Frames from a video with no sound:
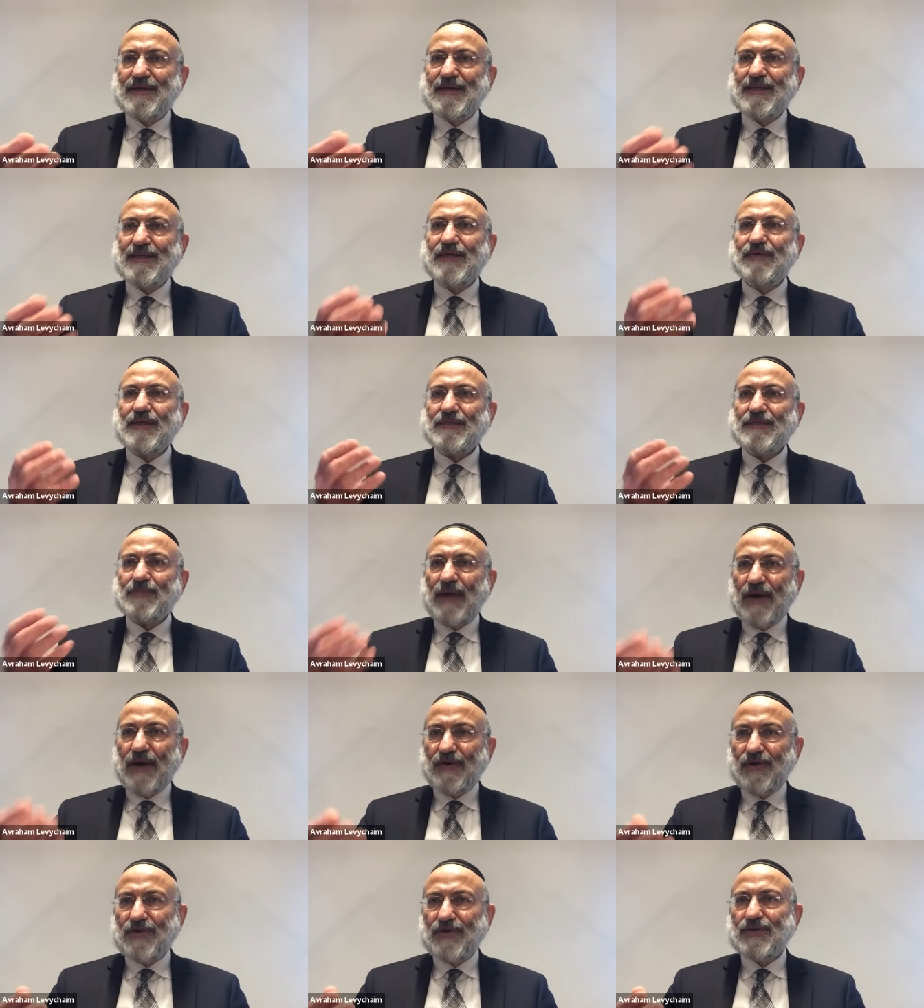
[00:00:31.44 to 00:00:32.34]
give us
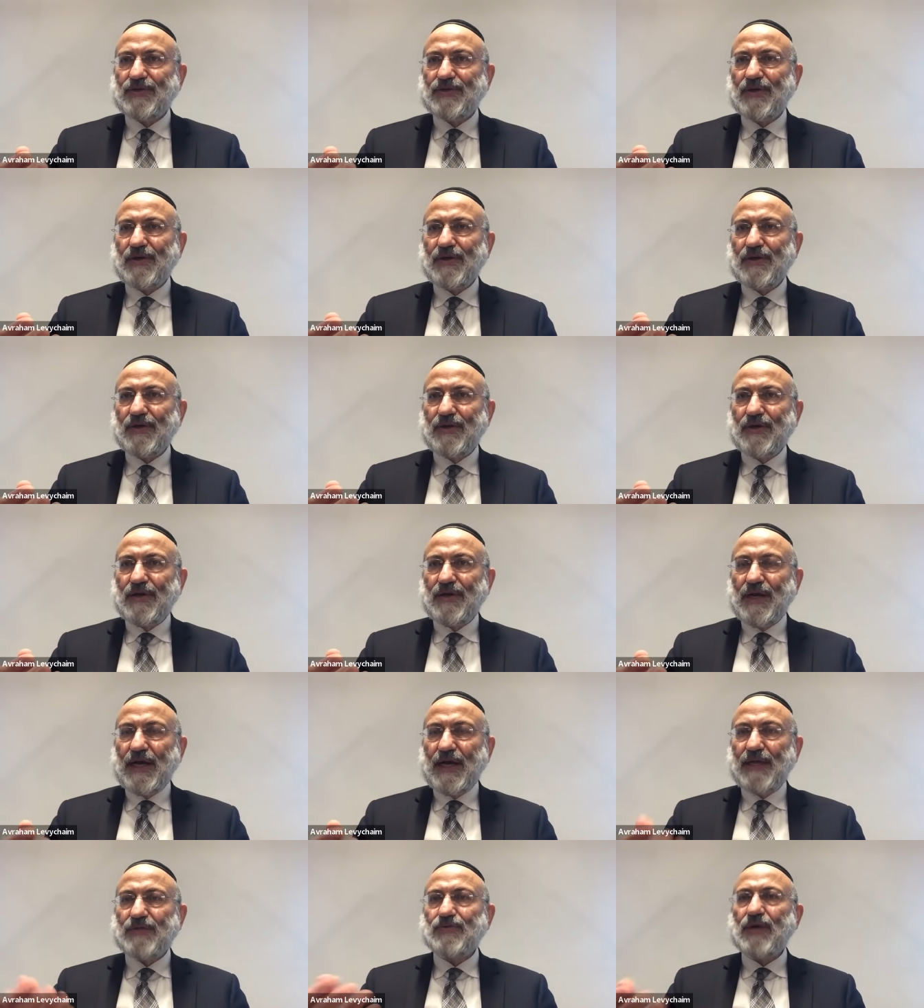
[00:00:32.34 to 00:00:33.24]
parnosa,
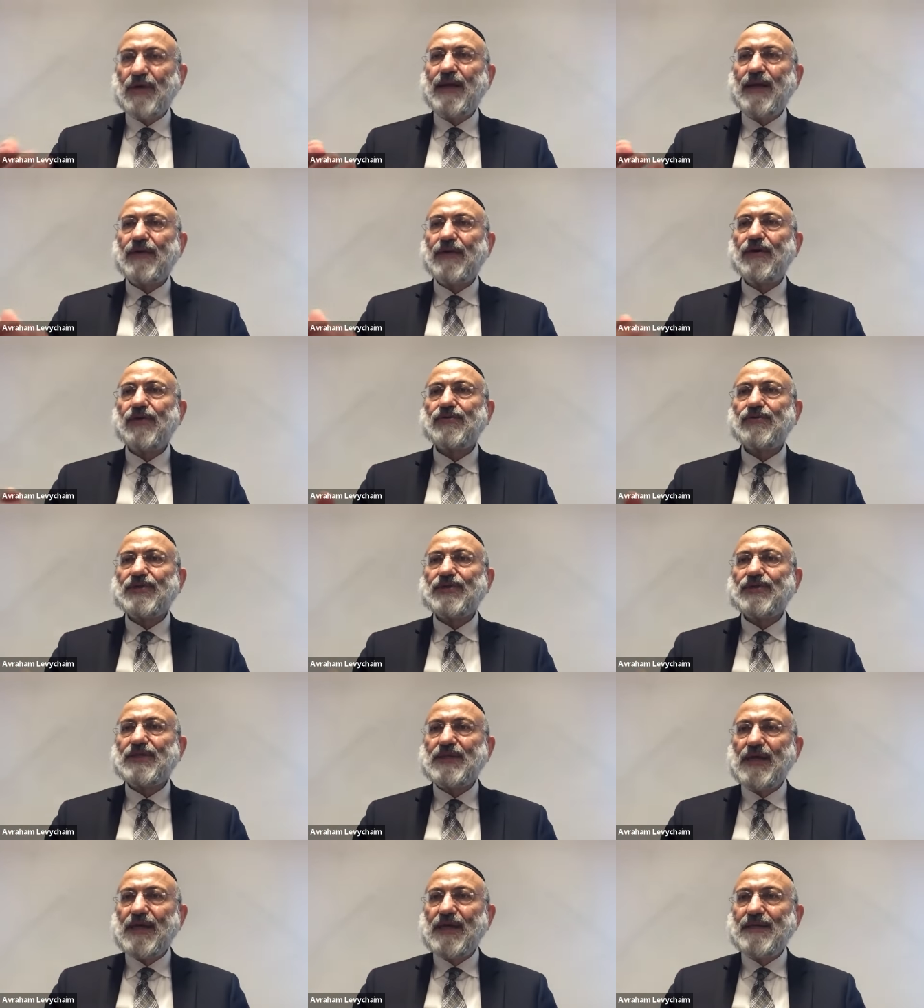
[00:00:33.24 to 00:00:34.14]
and Zohar HaKodesh
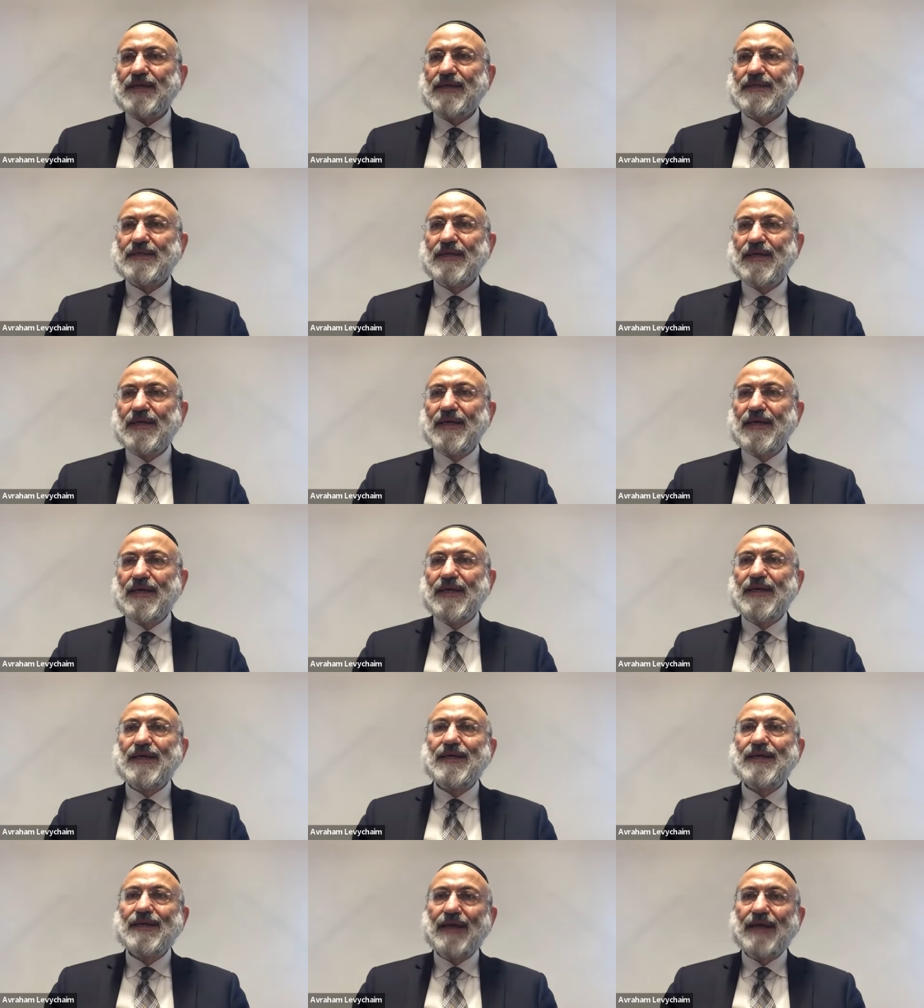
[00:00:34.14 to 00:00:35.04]
says,
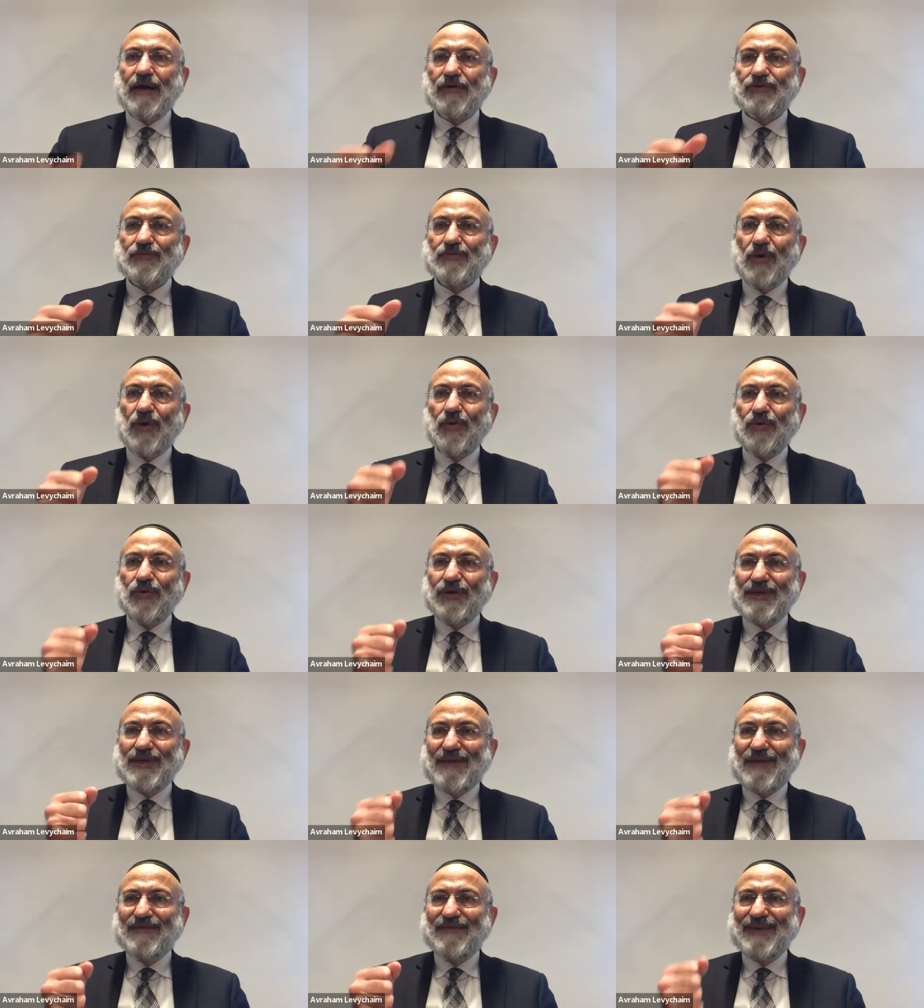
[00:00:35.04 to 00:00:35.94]

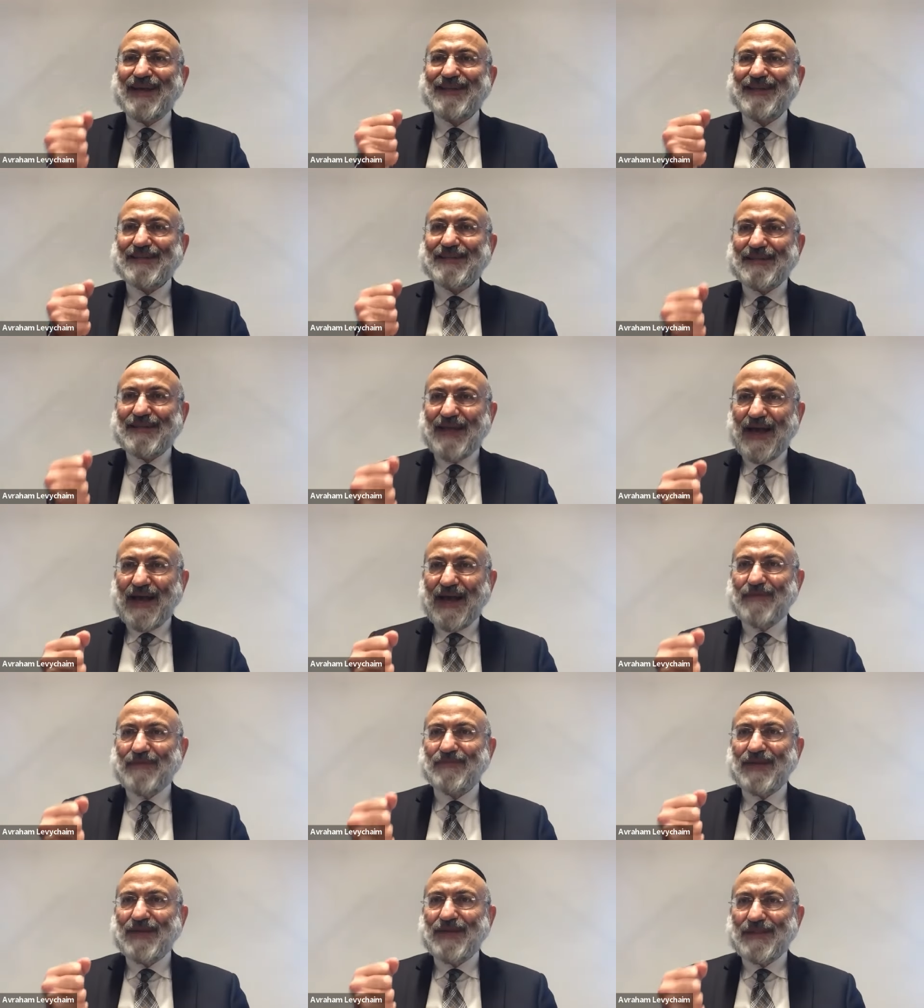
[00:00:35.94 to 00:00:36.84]
even at the
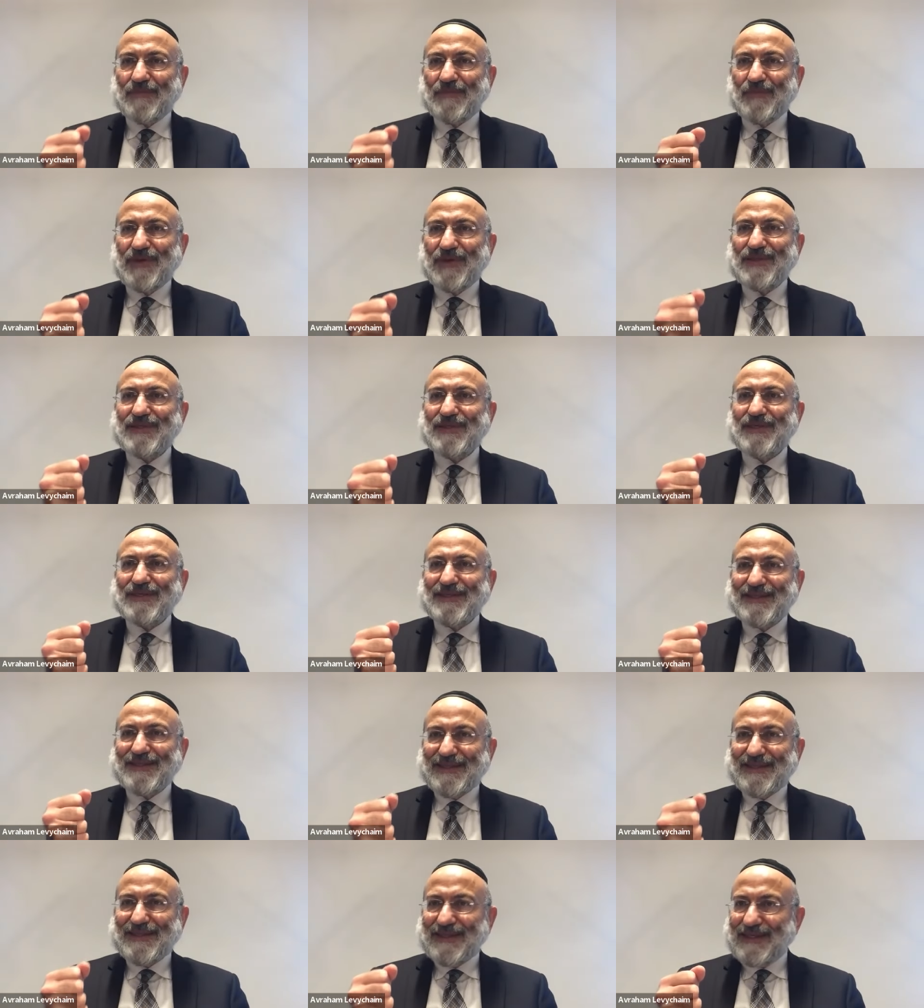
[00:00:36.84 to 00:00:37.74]
time that the person
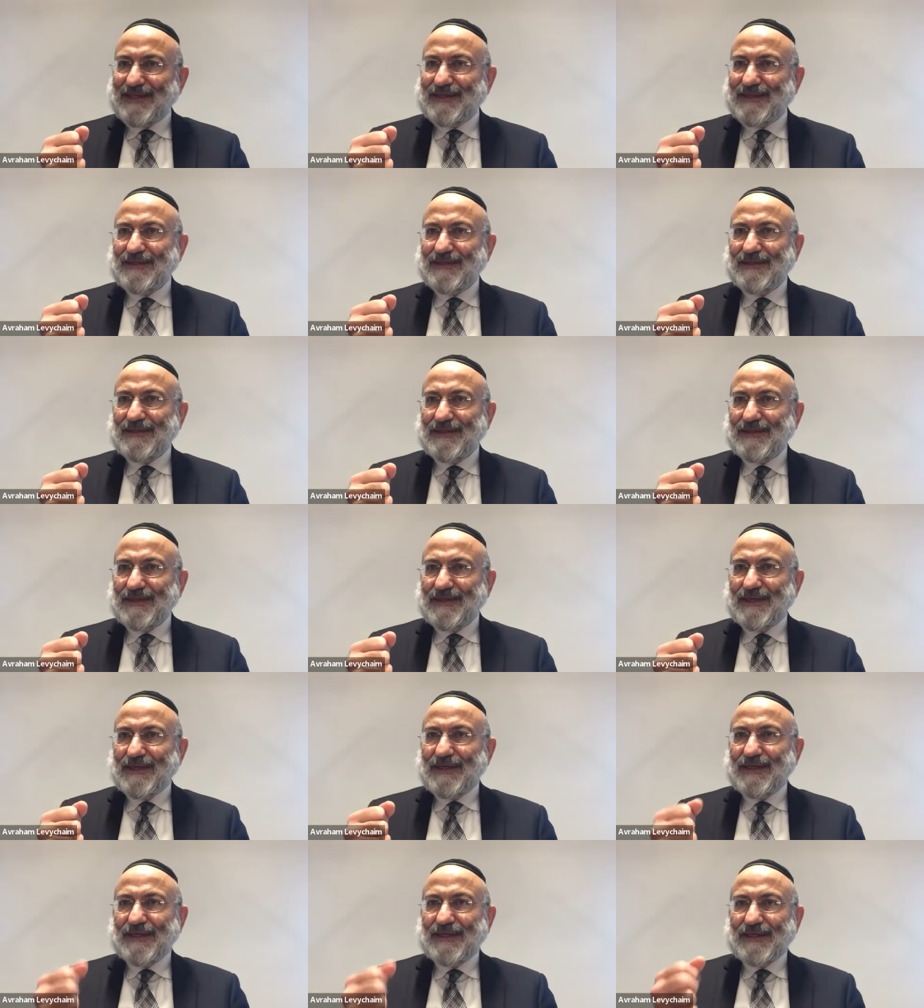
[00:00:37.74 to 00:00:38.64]
sins,
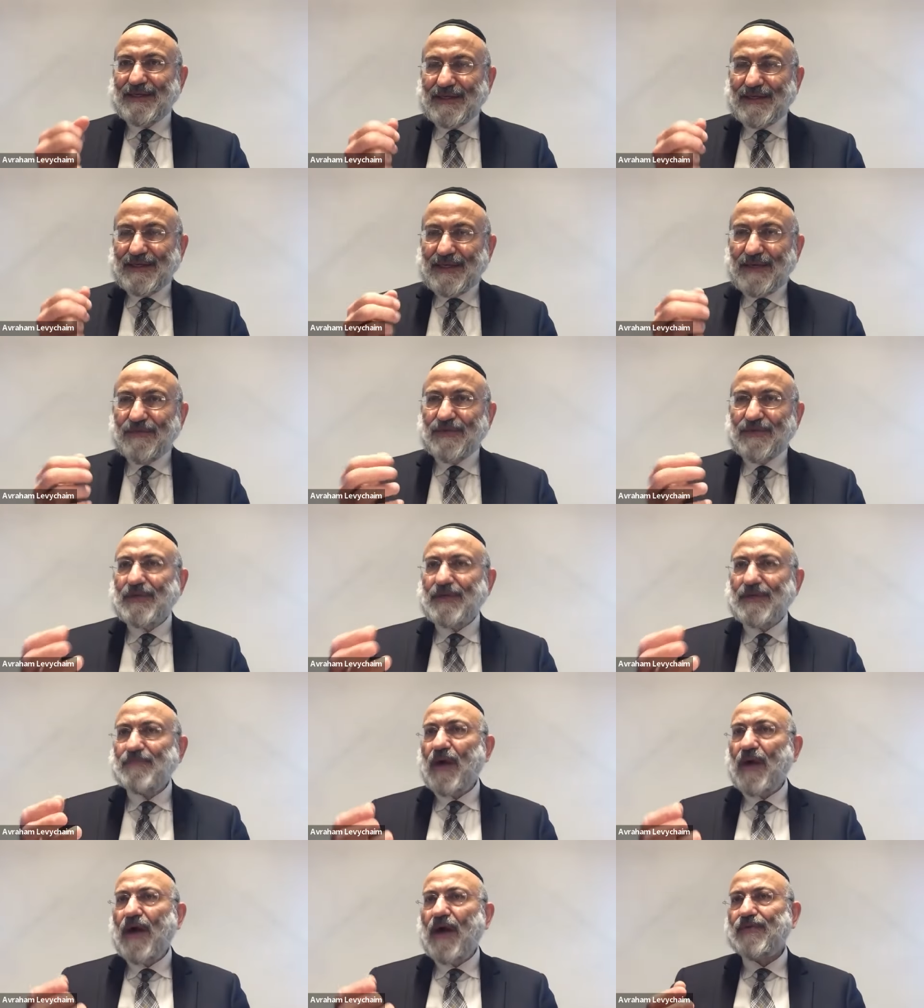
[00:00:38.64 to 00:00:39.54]
he gives
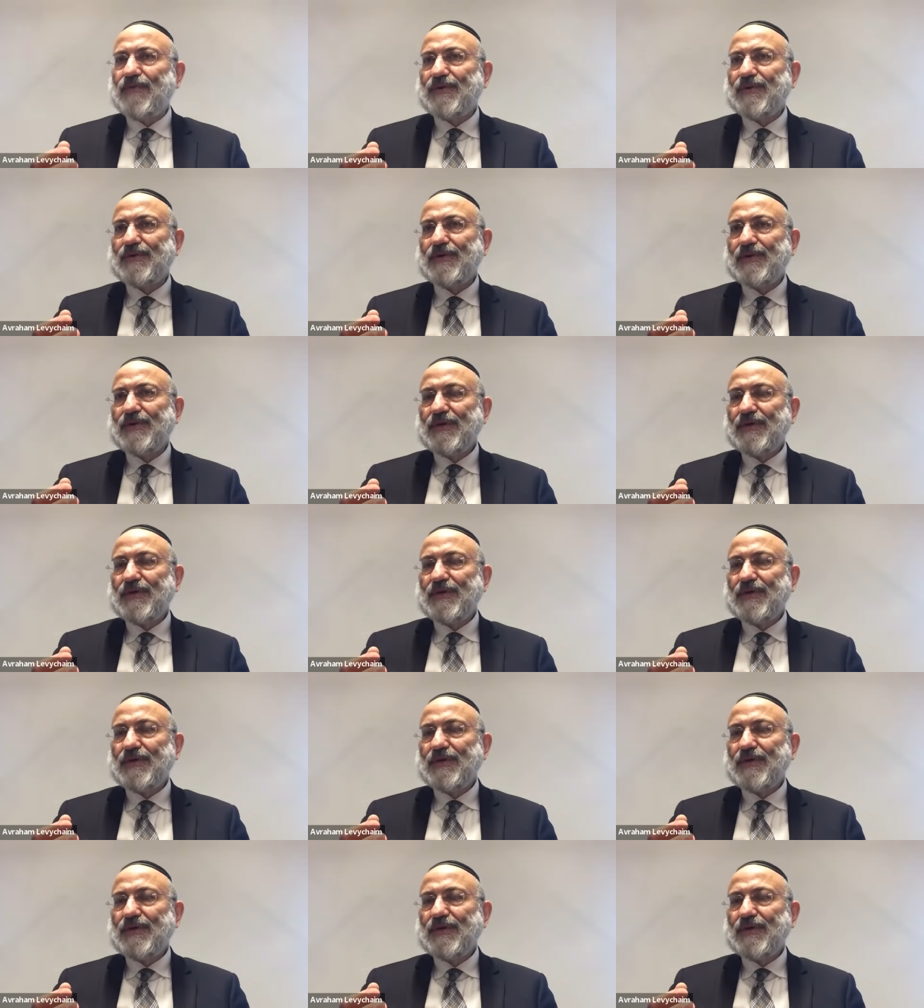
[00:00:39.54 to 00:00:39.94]
him power.